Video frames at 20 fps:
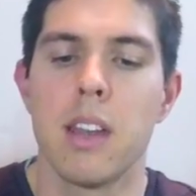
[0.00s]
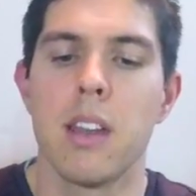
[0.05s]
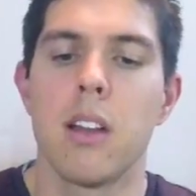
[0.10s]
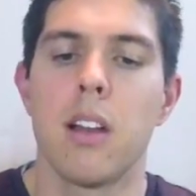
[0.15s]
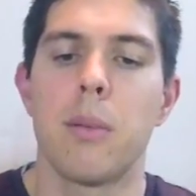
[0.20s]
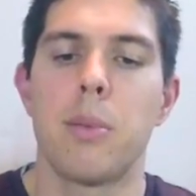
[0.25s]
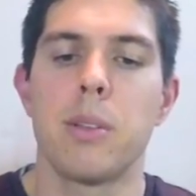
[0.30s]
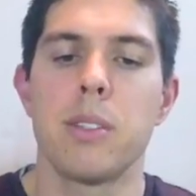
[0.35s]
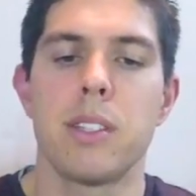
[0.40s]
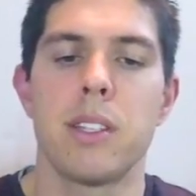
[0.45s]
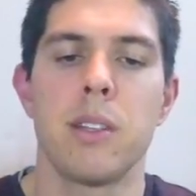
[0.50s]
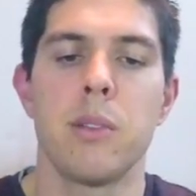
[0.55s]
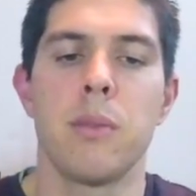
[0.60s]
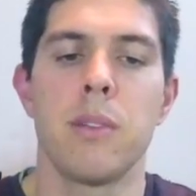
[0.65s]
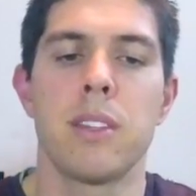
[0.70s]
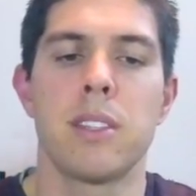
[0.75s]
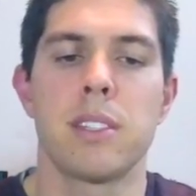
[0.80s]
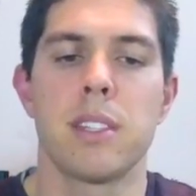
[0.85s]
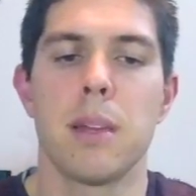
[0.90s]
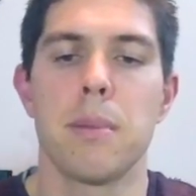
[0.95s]
I printed it
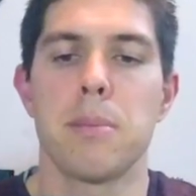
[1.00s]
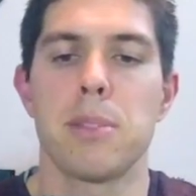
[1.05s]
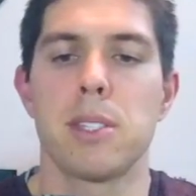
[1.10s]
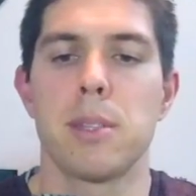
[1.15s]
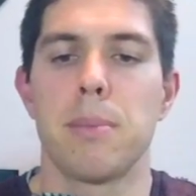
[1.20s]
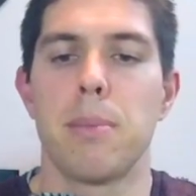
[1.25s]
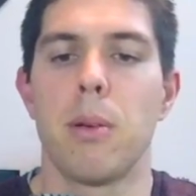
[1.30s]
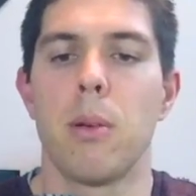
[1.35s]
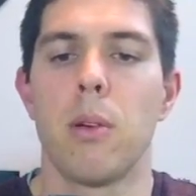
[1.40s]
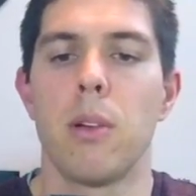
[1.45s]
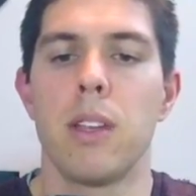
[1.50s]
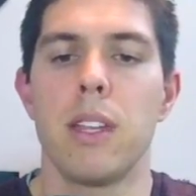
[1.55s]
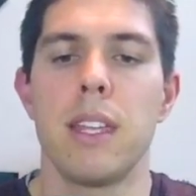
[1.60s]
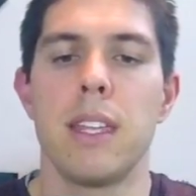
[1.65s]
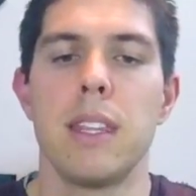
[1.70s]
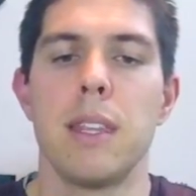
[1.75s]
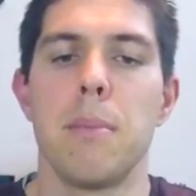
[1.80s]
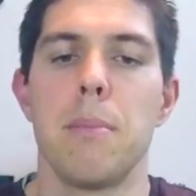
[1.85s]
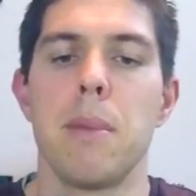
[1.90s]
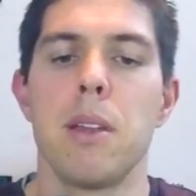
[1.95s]
with some support
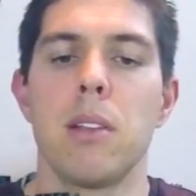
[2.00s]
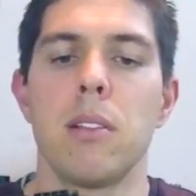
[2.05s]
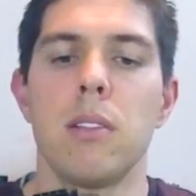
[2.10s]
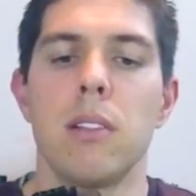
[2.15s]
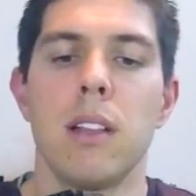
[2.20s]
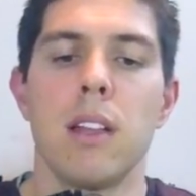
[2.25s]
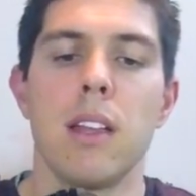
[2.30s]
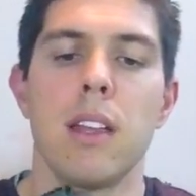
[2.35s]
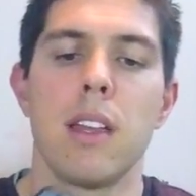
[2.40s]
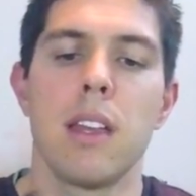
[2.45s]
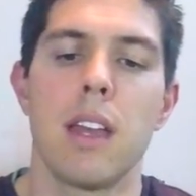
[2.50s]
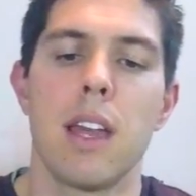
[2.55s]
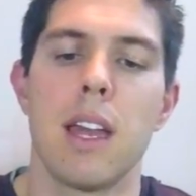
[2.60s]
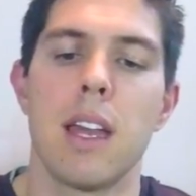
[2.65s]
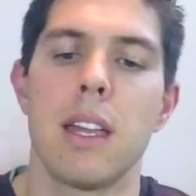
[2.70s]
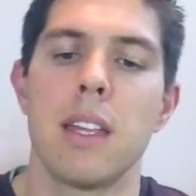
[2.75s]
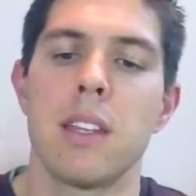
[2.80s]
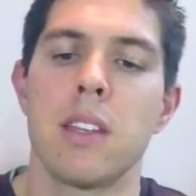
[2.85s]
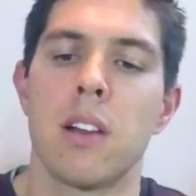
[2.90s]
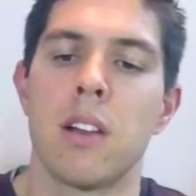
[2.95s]
in the middle,
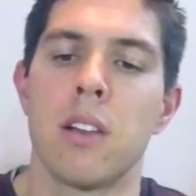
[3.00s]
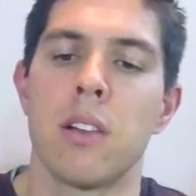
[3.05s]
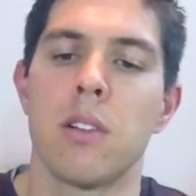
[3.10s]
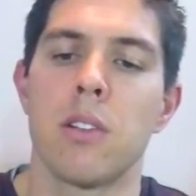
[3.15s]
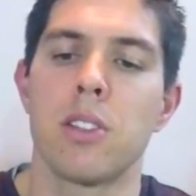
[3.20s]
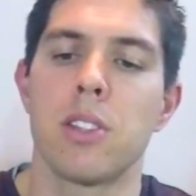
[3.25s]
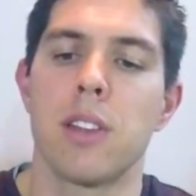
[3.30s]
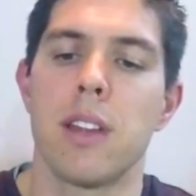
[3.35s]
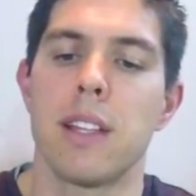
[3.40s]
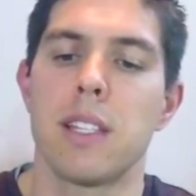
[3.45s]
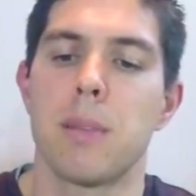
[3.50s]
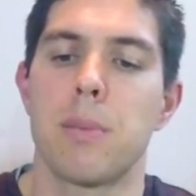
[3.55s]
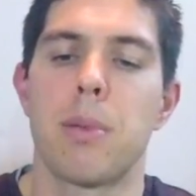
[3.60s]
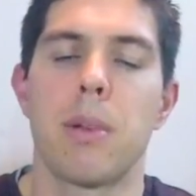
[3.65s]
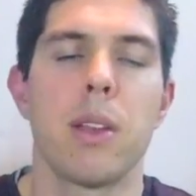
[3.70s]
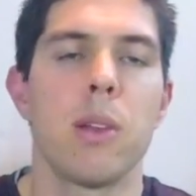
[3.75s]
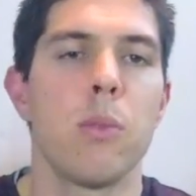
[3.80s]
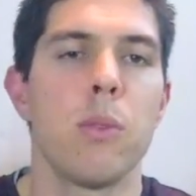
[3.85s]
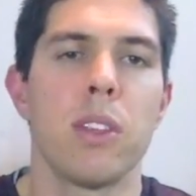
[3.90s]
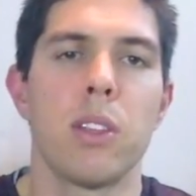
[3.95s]
and I also had to
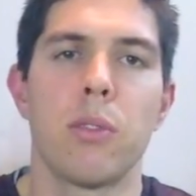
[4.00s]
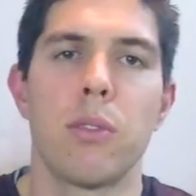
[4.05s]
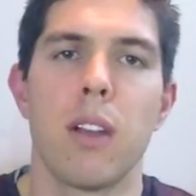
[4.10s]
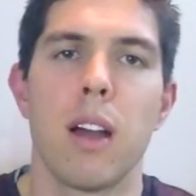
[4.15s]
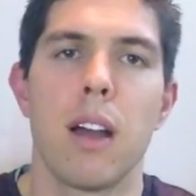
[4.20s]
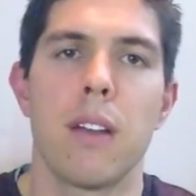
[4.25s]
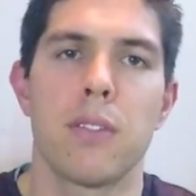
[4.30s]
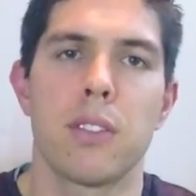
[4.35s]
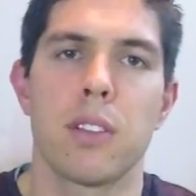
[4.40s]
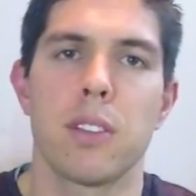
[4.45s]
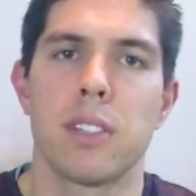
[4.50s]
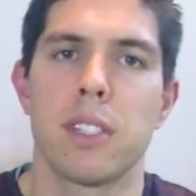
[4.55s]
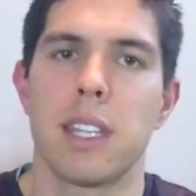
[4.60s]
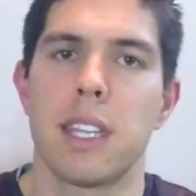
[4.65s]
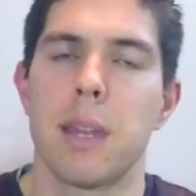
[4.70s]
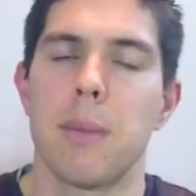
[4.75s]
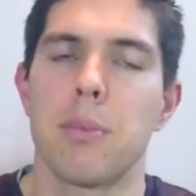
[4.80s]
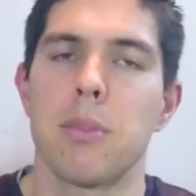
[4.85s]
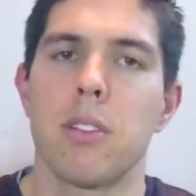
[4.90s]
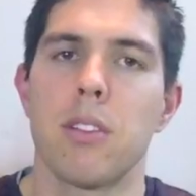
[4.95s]
print it with a raft because it
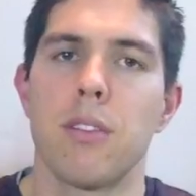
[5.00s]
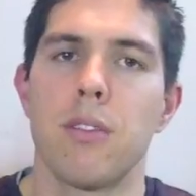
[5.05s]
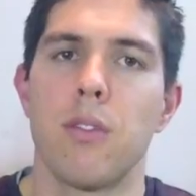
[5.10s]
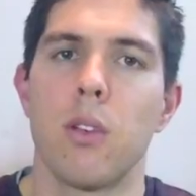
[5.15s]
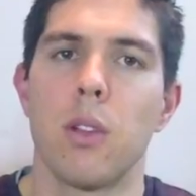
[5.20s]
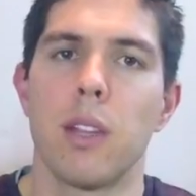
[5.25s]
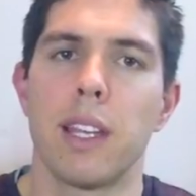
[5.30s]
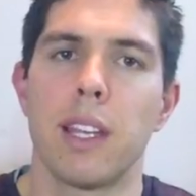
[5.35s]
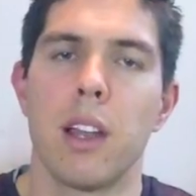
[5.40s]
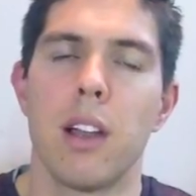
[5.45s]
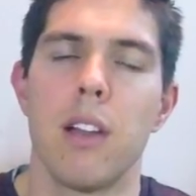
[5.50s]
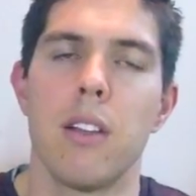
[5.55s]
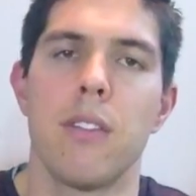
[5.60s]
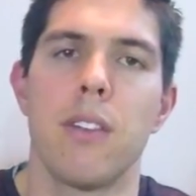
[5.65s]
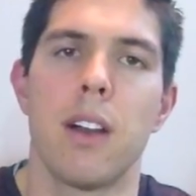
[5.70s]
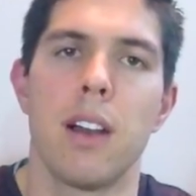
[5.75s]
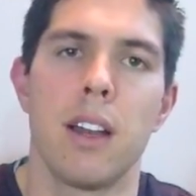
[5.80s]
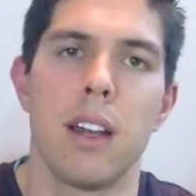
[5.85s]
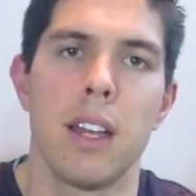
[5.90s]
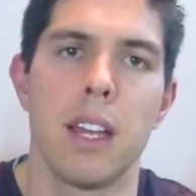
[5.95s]
kept on falling
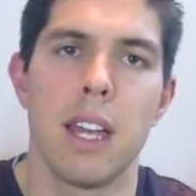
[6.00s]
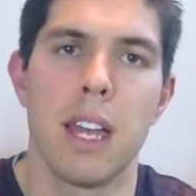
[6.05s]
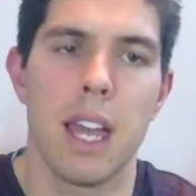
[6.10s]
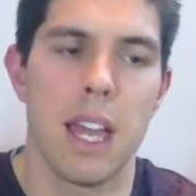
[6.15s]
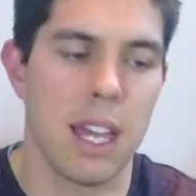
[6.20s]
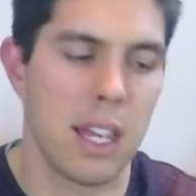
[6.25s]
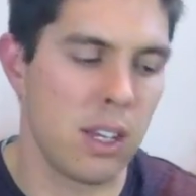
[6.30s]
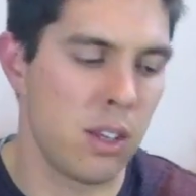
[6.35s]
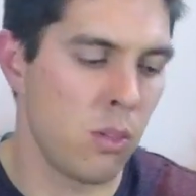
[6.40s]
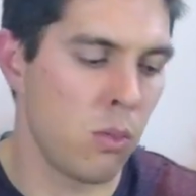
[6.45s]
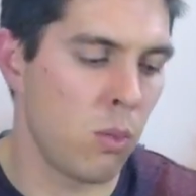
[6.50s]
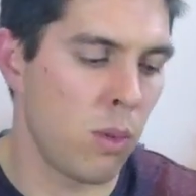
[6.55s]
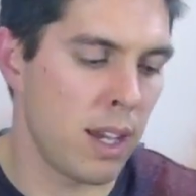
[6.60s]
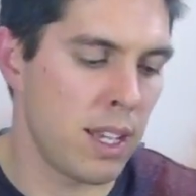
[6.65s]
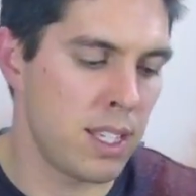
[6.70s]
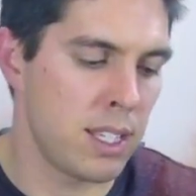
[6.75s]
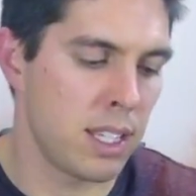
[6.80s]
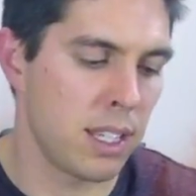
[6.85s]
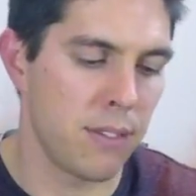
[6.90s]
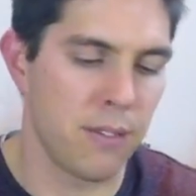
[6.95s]
over and
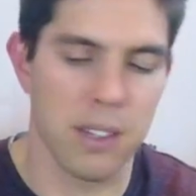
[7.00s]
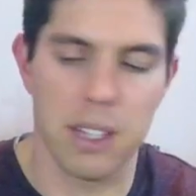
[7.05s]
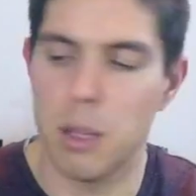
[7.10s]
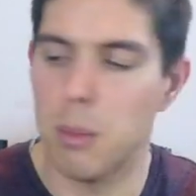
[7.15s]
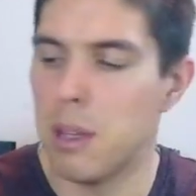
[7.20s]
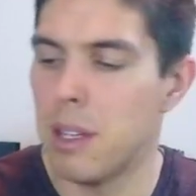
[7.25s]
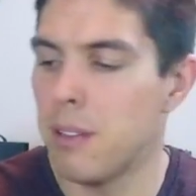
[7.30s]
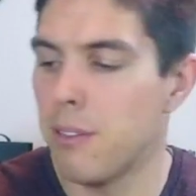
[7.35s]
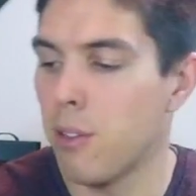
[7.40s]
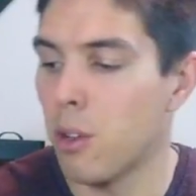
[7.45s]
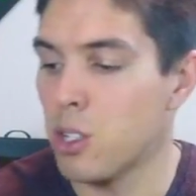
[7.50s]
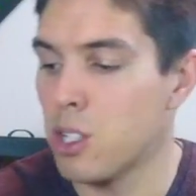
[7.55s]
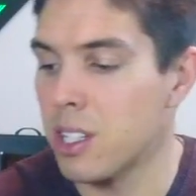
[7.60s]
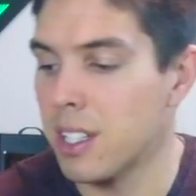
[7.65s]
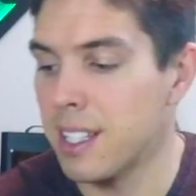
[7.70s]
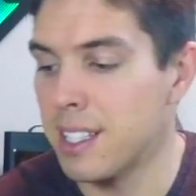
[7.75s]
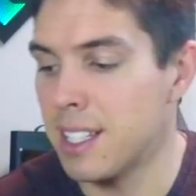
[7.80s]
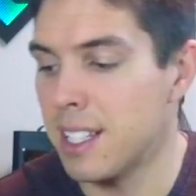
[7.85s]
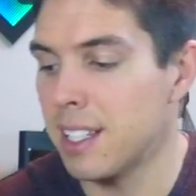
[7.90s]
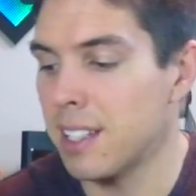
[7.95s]
wasting filament.
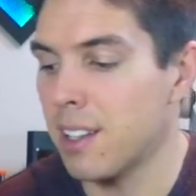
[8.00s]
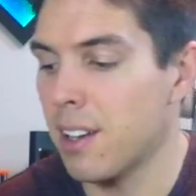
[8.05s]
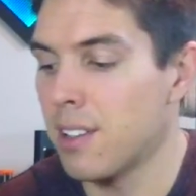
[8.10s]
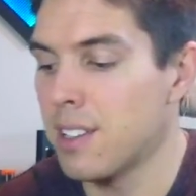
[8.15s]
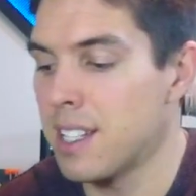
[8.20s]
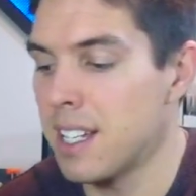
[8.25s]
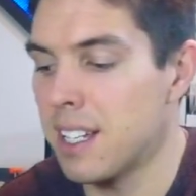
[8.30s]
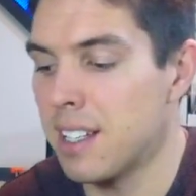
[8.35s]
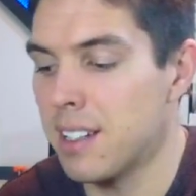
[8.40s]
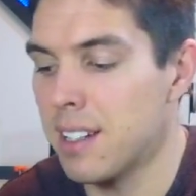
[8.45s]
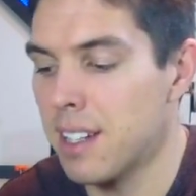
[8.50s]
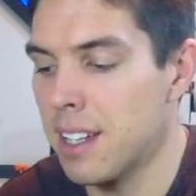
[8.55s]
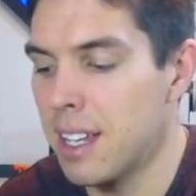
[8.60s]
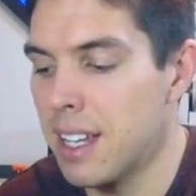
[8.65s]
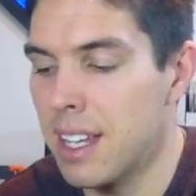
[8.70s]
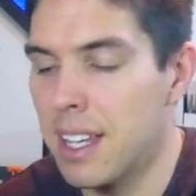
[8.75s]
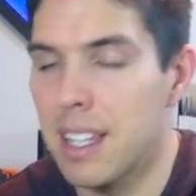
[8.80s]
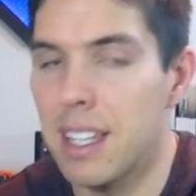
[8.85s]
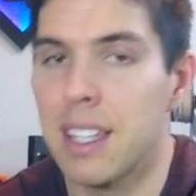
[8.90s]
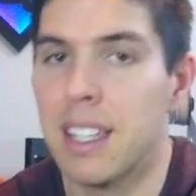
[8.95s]
Fortunately, it didn't go down
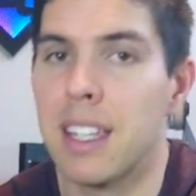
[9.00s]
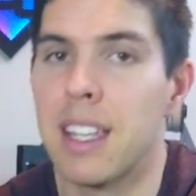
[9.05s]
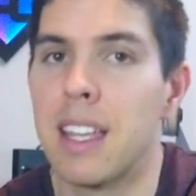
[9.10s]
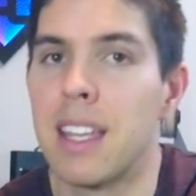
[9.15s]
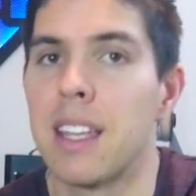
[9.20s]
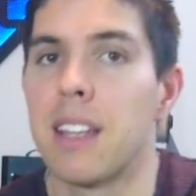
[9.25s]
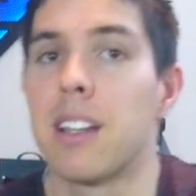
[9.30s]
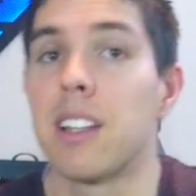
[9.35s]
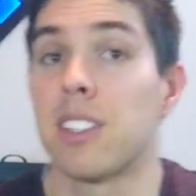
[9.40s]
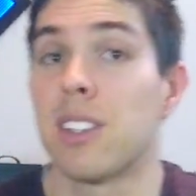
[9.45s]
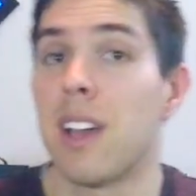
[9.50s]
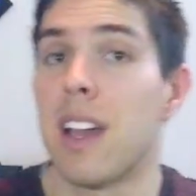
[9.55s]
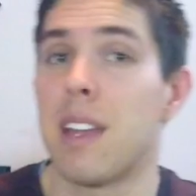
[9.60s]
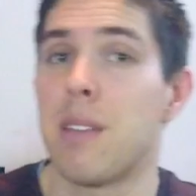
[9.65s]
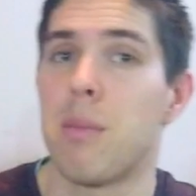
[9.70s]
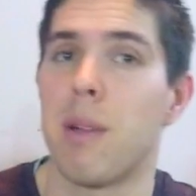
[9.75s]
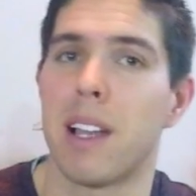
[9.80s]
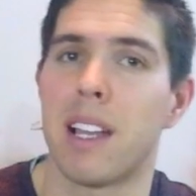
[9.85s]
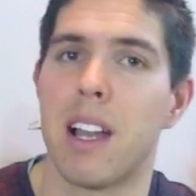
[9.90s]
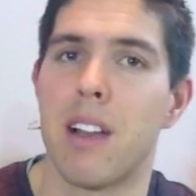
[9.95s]
because I had
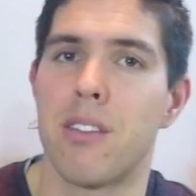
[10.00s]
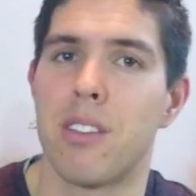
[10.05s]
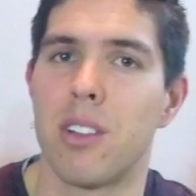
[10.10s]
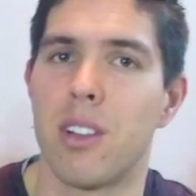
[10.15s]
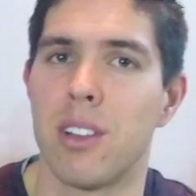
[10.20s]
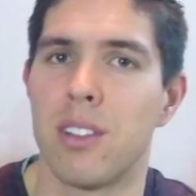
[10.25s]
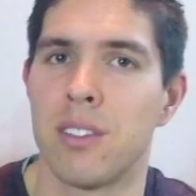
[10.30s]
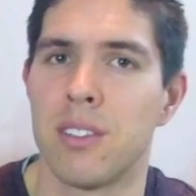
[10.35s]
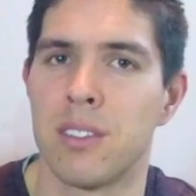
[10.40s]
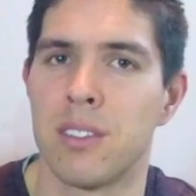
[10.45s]
my cover on.